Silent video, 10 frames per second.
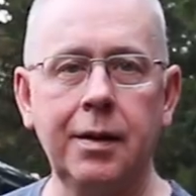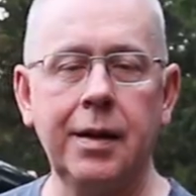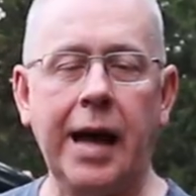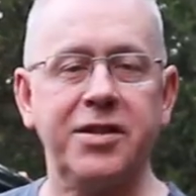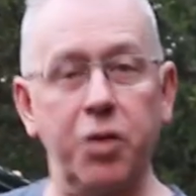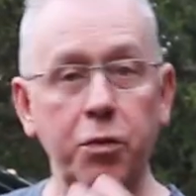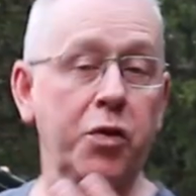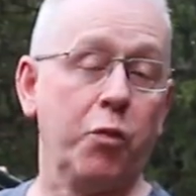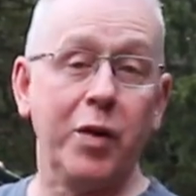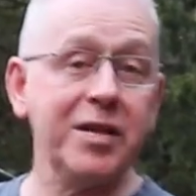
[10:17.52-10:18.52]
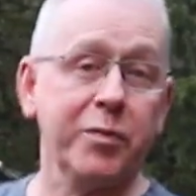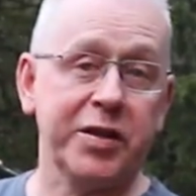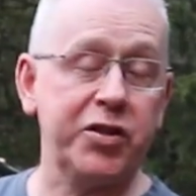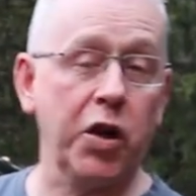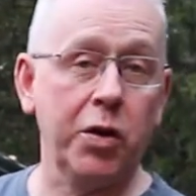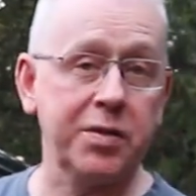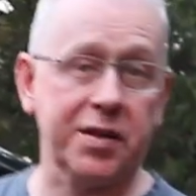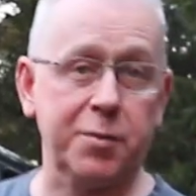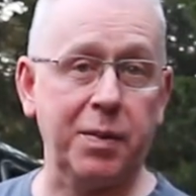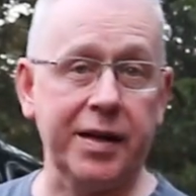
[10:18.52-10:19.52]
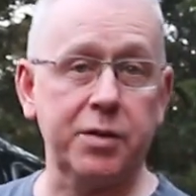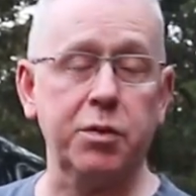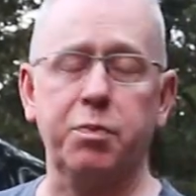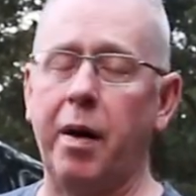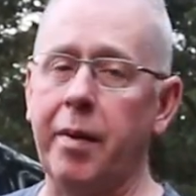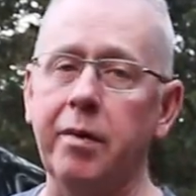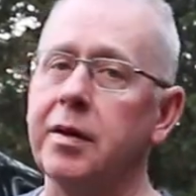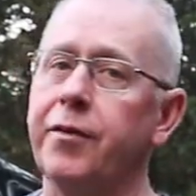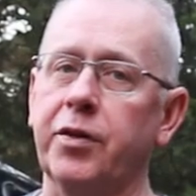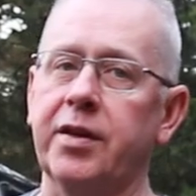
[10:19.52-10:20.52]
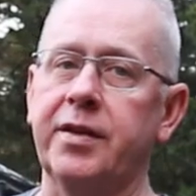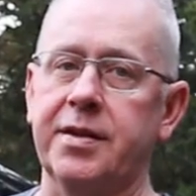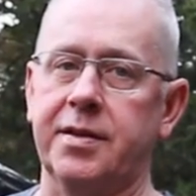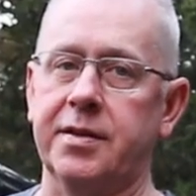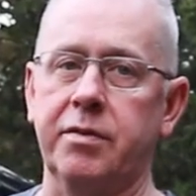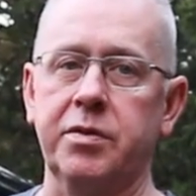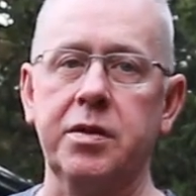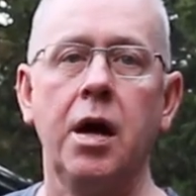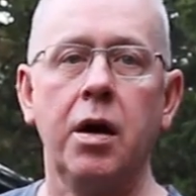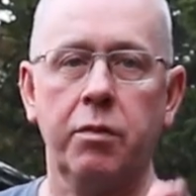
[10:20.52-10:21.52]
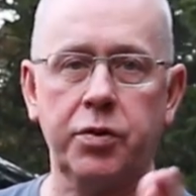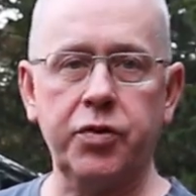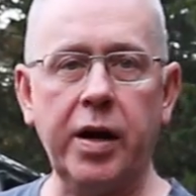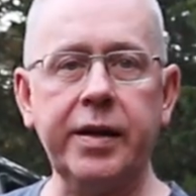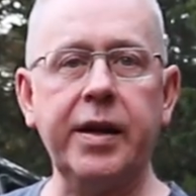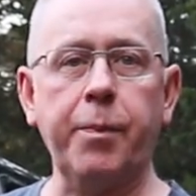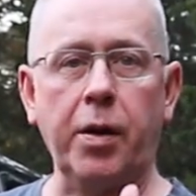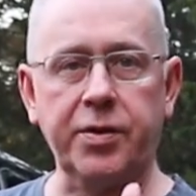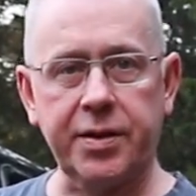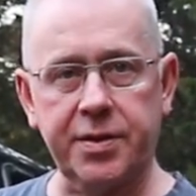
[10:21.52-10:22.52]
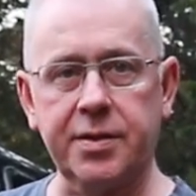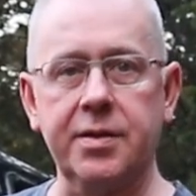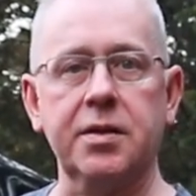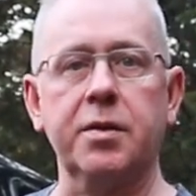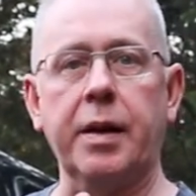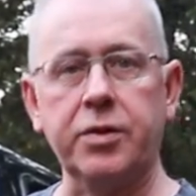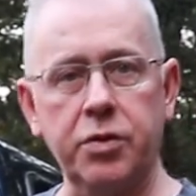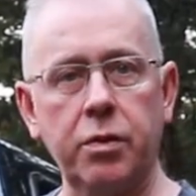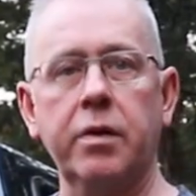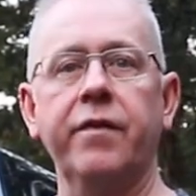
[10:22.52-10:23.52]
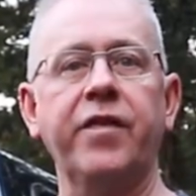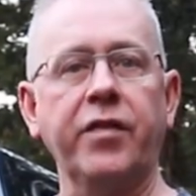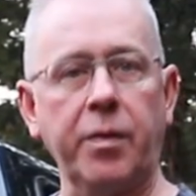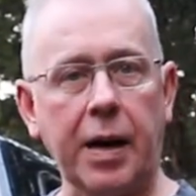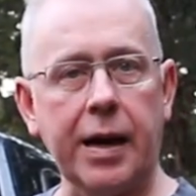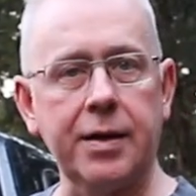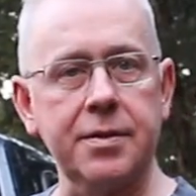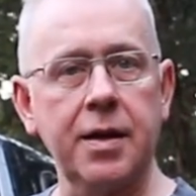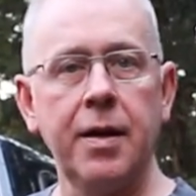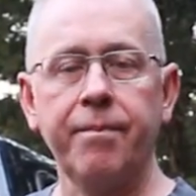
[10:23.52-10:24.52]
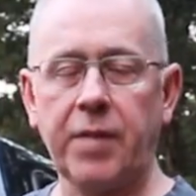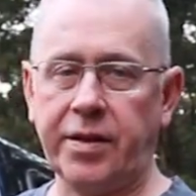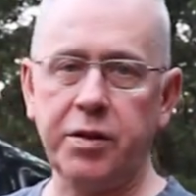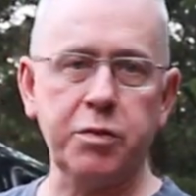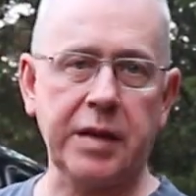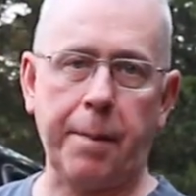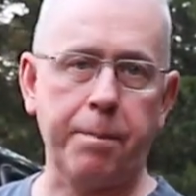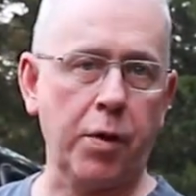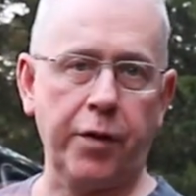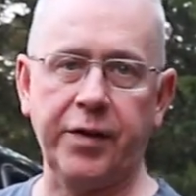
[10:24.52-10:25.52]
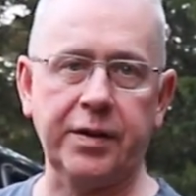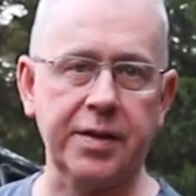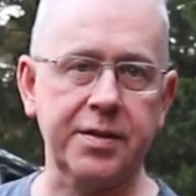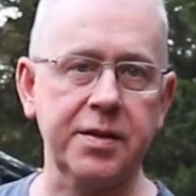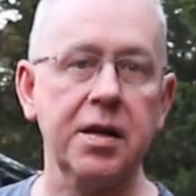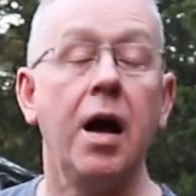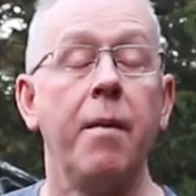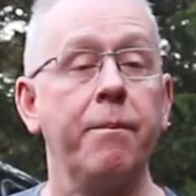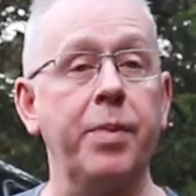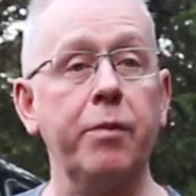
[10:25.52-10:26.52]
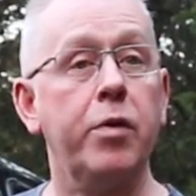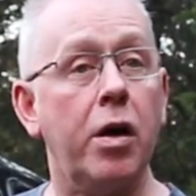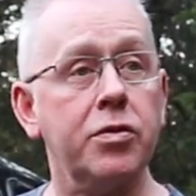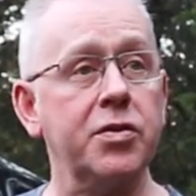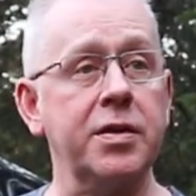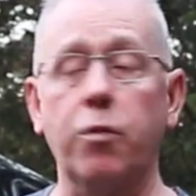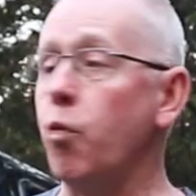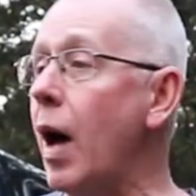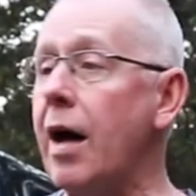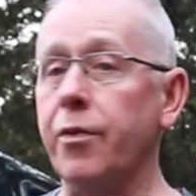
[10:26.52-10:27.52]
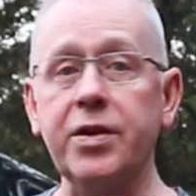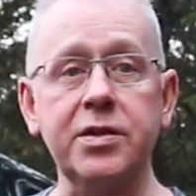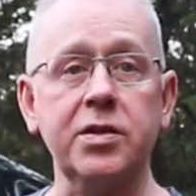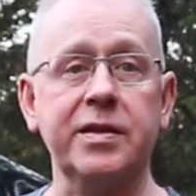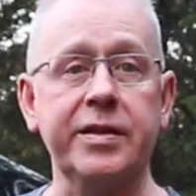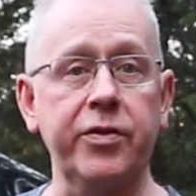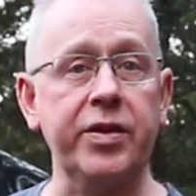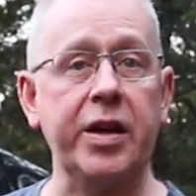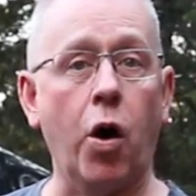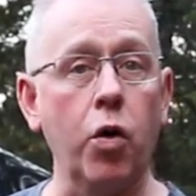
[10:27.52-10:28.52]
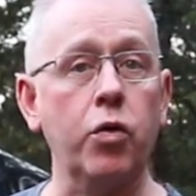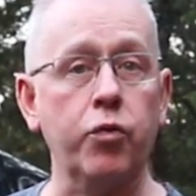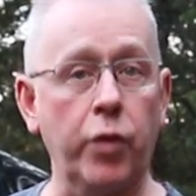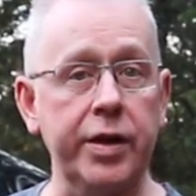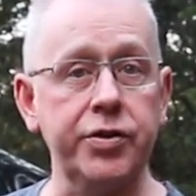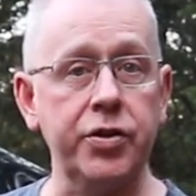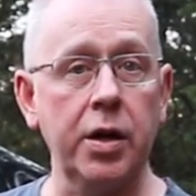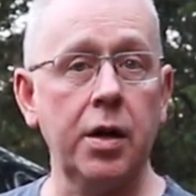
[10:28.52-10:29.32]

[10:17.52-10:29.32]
And so the reason we chose this place was primarily for the distance. We're trying to keep our distances at about 250 miles, and this was that perfect distance. But we also said, wow, this is near the Oak Ridge